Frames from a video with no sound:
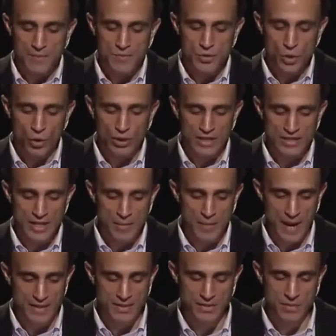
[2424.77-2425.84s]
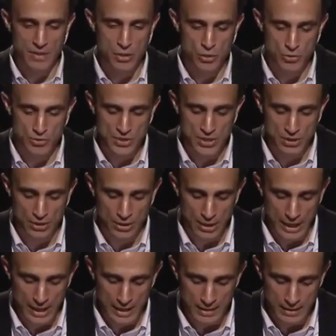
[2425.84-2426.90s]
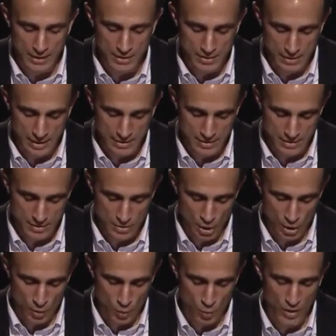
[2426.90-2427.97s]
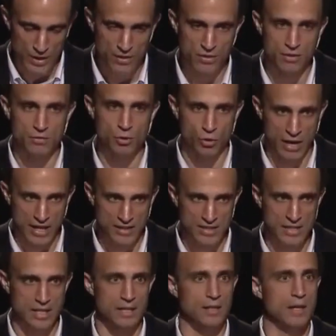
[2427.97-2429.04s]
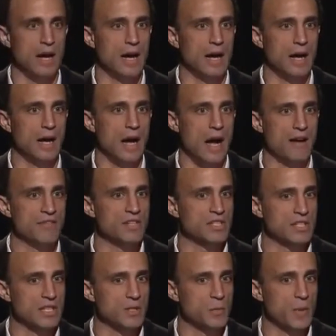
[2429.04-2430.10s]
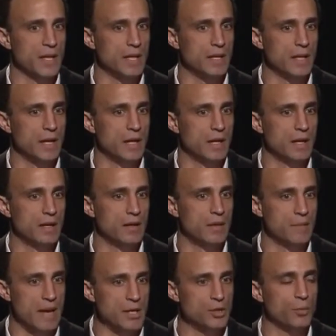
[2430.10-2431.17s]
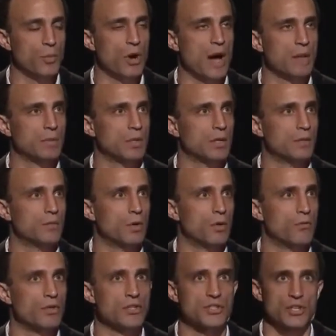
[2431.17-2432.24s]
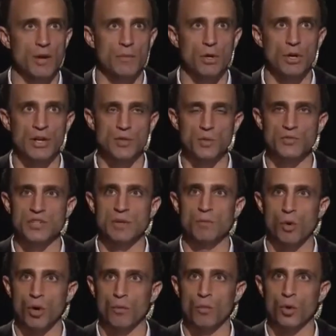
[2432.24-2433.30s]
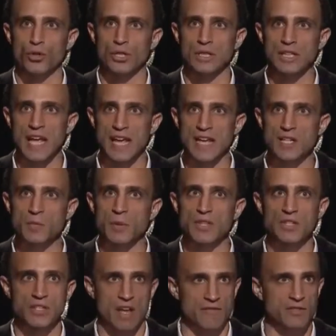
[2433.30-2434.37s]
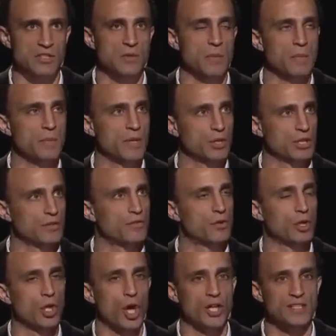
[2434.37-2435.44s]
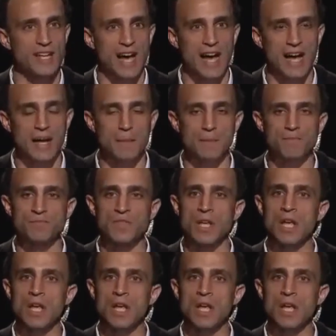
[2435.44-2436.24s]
So let's get back to some issues here. Let's start with transit. Obviously, has been a major problem over the summer as we've seen more and more delays, but this has obviously been building for a long time.